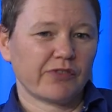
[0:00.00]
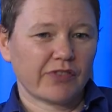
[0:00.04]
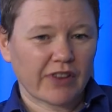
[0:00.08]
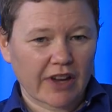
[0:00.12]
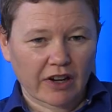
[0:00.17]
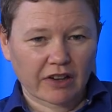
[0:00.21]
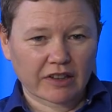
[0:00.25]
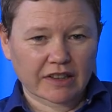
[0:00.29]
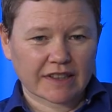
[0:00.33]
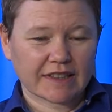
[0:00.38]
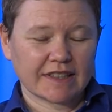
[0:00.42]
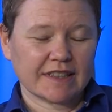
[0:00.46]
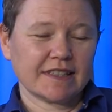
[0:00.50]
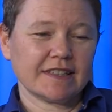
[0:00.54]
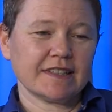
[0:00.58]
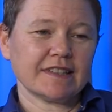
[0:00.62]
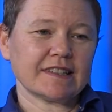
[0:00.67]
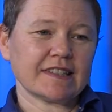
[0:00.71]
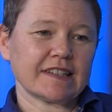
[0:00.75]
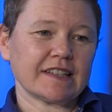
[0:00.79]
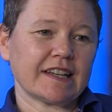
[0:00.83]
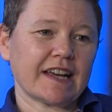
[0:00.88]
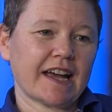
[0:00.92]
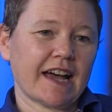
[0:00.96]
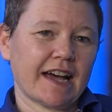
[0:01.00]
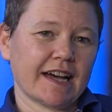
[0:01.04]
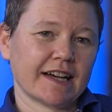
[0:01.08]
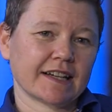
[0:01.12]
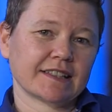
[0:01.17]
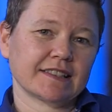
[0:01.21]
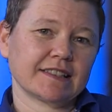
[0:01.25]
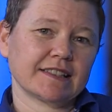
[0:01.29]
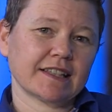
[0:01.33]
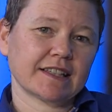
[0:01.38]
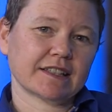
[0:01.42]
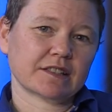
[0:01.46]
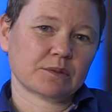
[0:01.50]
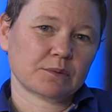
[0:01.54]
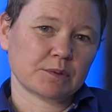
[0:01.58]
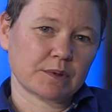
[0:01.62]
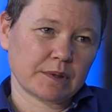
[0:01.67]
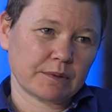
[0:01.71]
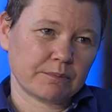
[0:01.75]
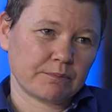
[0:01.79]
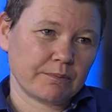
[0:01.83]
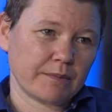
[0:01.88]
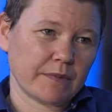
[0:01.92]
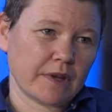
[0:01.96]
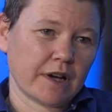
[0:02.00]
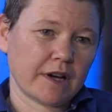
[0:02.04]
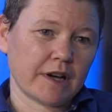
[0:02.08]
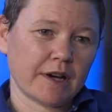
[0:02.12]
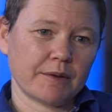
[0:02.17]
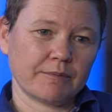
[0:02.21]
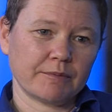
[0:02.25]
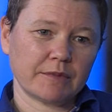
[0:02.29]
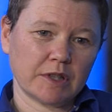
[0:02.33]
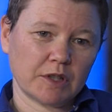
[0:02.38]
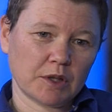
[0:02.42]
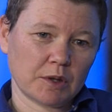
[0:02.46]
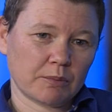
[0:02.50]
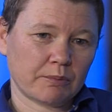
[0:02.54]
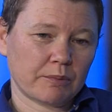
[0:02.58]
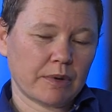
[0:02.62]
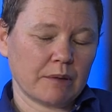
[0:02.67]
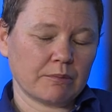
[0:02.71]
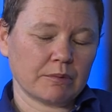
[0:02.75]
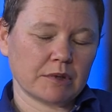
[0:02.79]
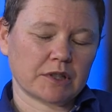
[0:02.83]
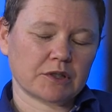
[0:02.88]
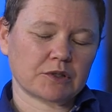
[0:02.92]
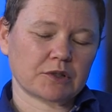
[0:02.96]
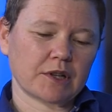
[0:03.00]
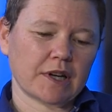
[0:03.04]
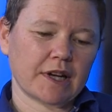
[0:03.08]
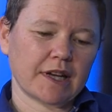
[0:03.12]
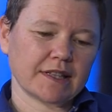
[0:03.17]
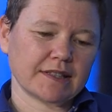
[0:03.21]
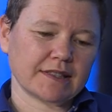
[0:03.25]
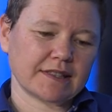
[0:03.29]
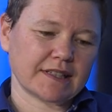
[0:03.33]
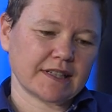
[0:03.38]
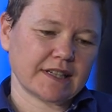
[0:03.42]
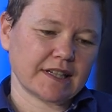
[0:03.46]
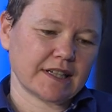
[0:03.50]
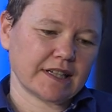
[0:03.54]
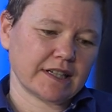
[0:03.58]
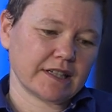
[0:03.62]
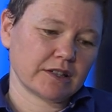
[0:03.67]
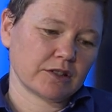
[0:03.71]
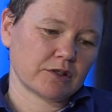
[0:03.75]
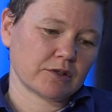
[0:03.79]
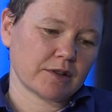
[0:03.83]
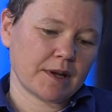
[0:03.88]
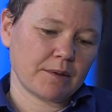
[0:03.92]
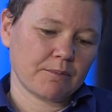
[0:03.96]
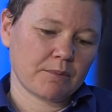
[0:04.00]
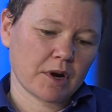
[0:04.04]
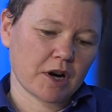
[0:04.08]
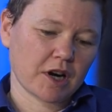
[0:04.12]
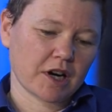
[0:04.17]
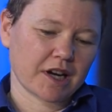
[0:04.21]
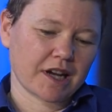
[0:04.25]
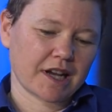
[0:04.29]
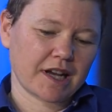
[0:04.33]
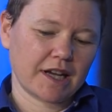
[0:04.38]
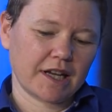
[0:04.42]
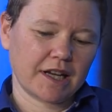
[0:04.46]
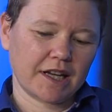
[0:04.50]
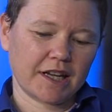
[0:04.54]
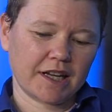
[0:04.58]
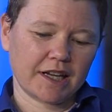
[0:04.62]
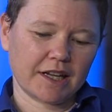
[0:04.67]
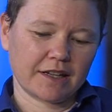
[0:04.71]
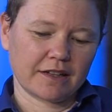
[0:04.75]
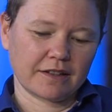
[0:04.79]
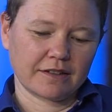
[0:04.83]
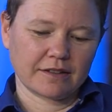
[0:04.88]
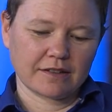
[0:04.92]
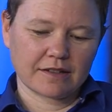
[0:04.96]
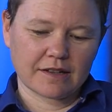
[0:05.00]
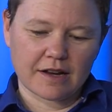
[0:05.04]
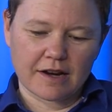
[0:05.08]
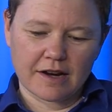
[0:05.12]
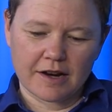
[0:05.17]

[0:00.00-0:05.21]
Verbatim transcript: fairly easy to access with, you know, public transit, great parking,